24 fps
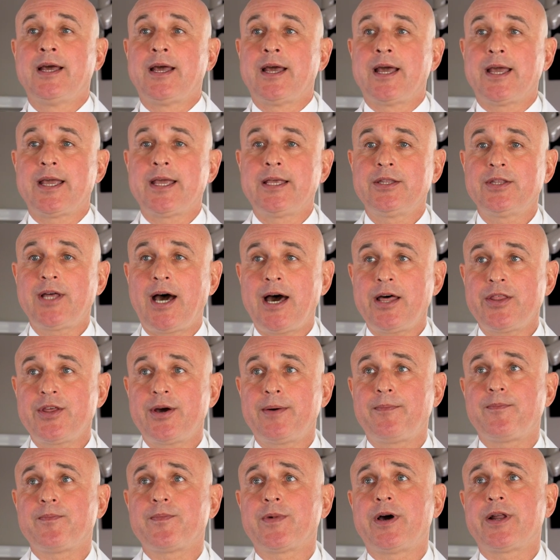In other
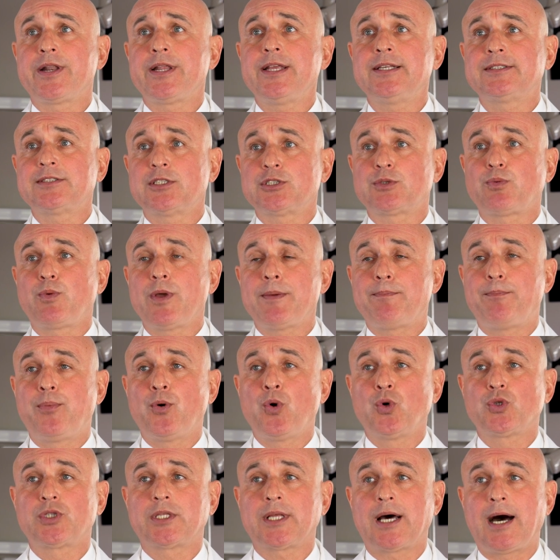reasons we
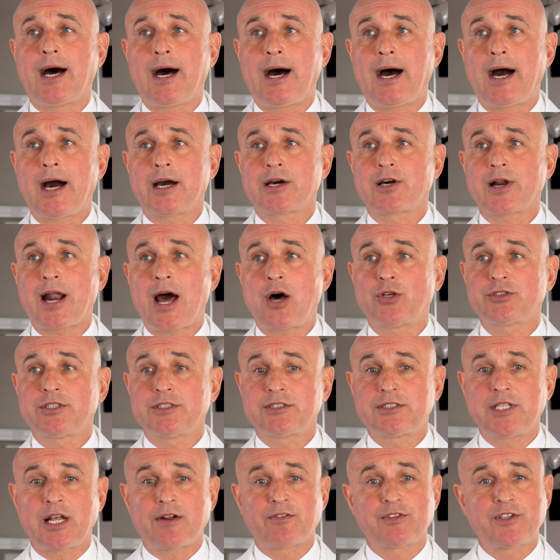put crowns
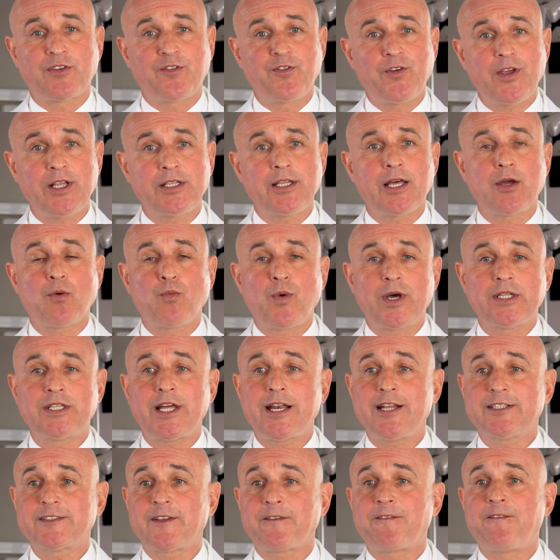instead of the filling, when there
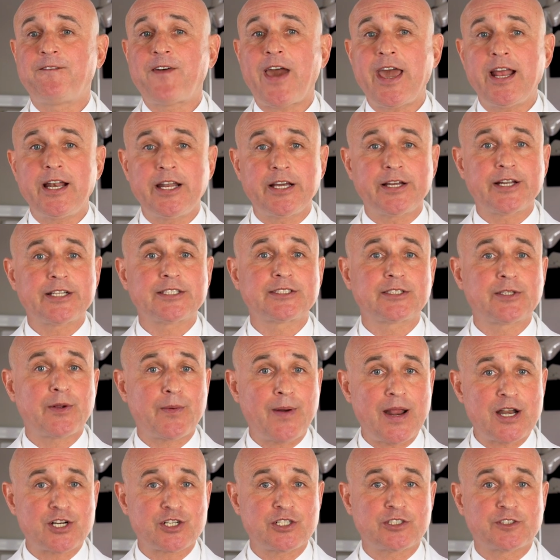is a failing
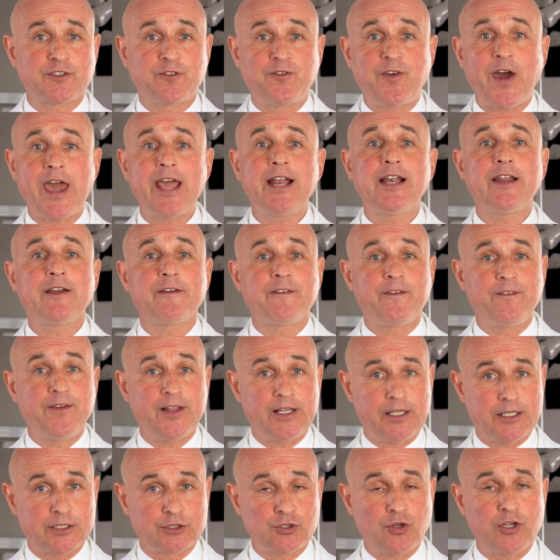restorations, failing
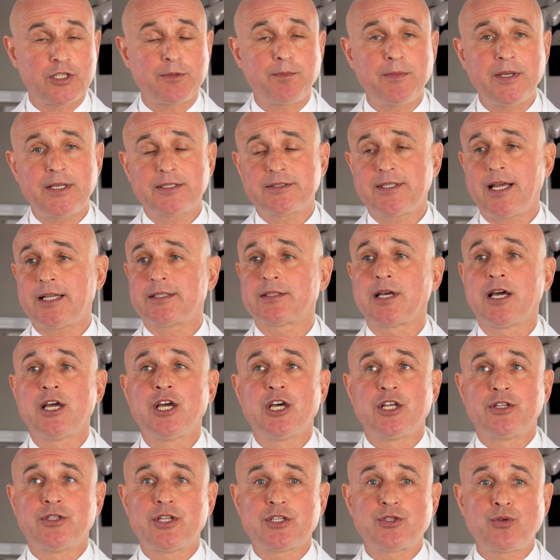filling. So it means that
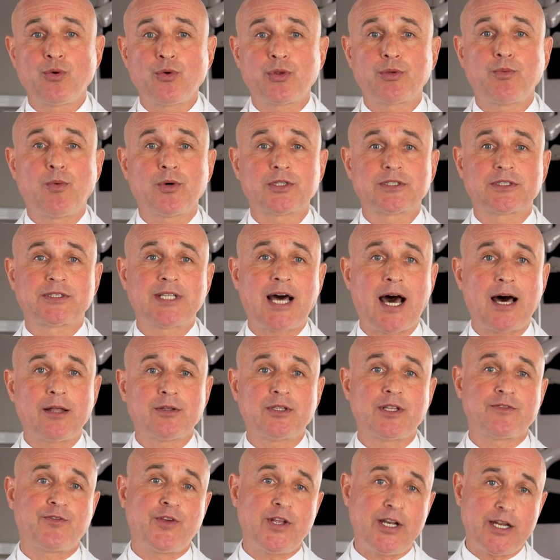the tooth was done,
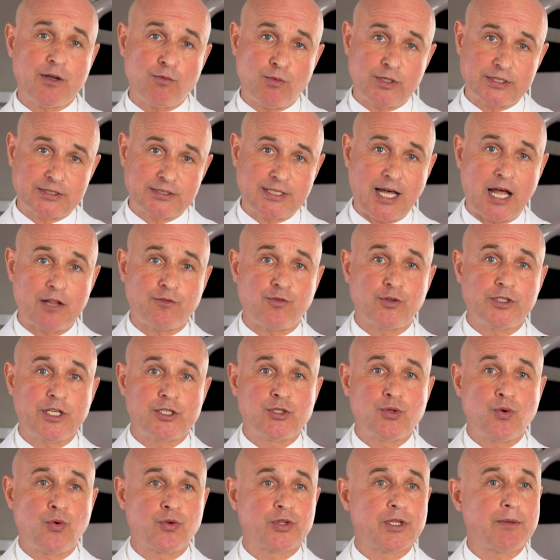the filling was done for the
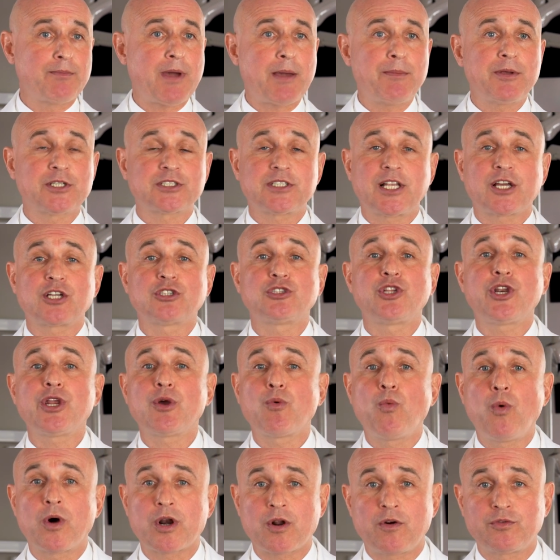tooth, and maybe it's like a
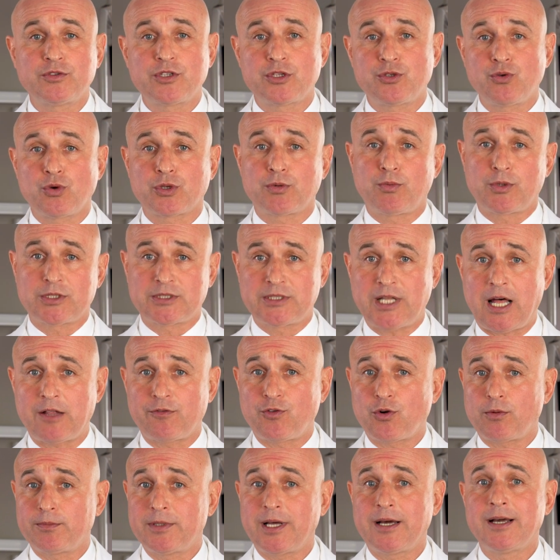3/4 of the tooth was done
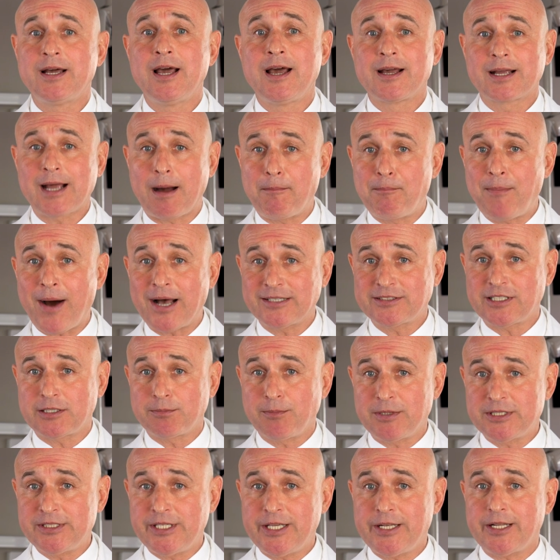from the composite
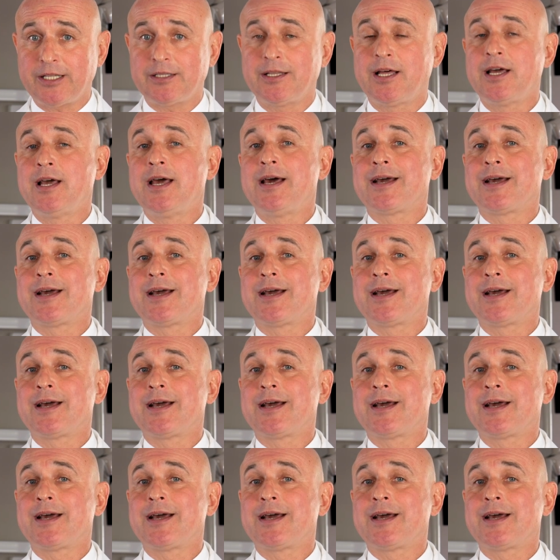material.